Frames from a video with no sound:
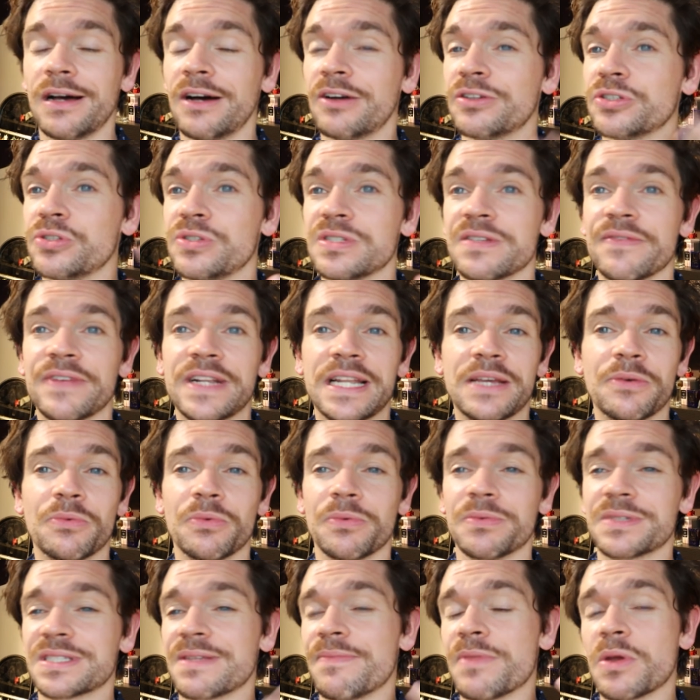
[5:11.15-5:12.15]
I'll use something
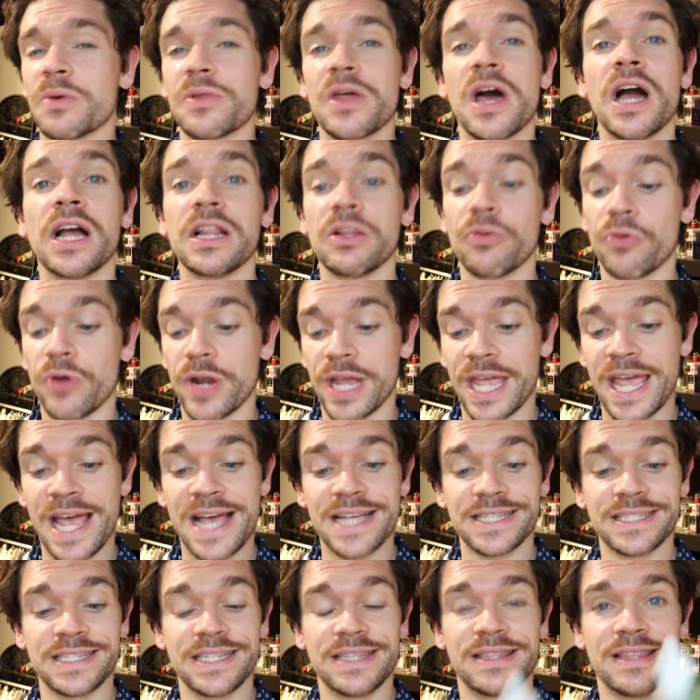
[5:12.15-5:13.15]
like something with hyaluronic
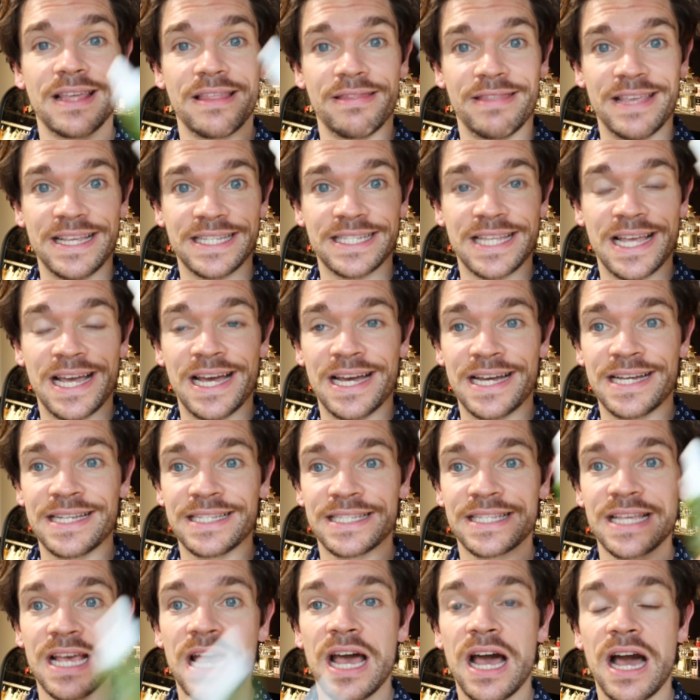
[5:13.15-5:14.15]
acid that this
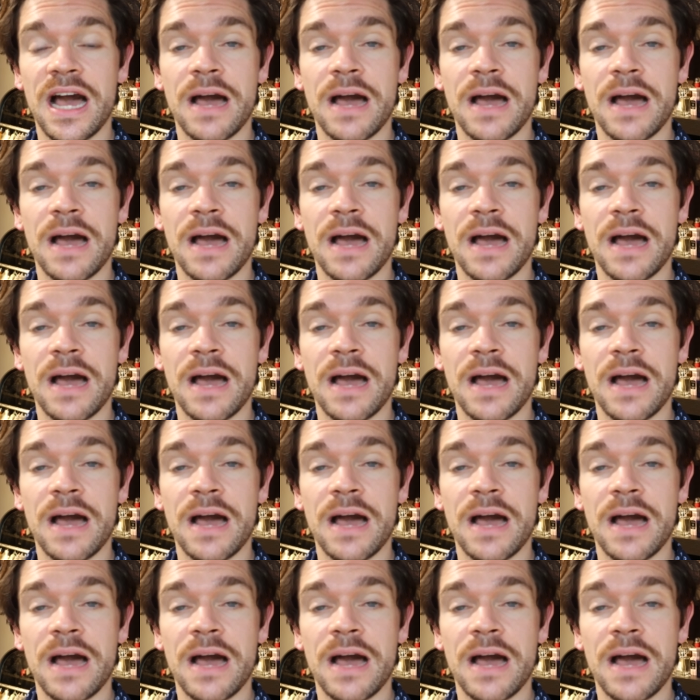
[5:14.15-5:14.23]
has.